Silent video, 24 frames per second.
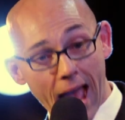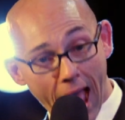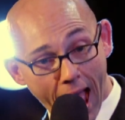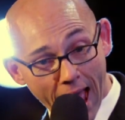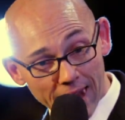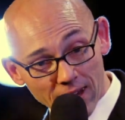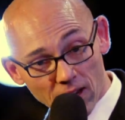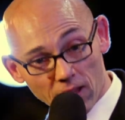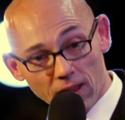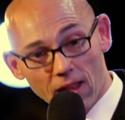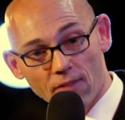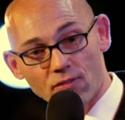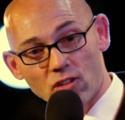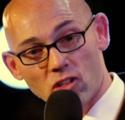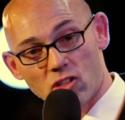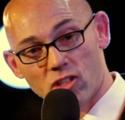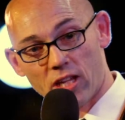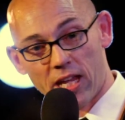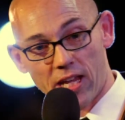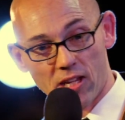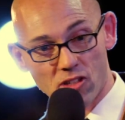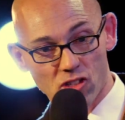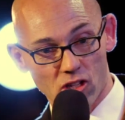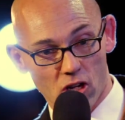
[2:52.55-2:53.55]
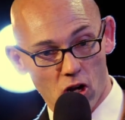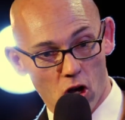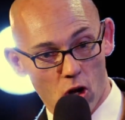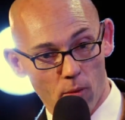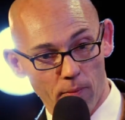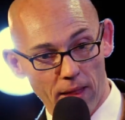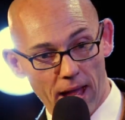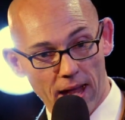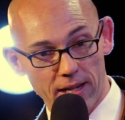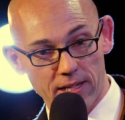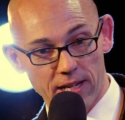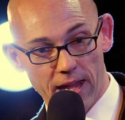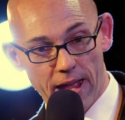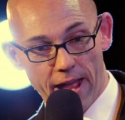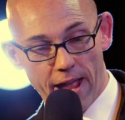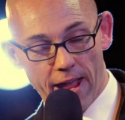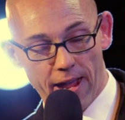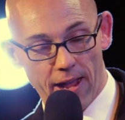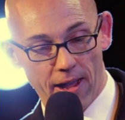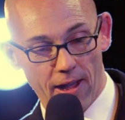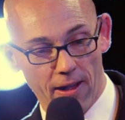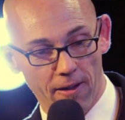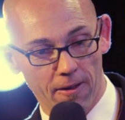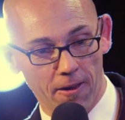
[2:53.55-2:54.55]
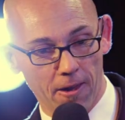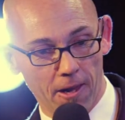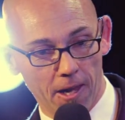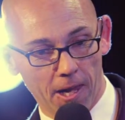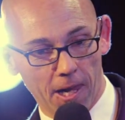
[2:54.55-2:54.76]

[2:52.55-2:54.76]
hadn't left his keys at home that day.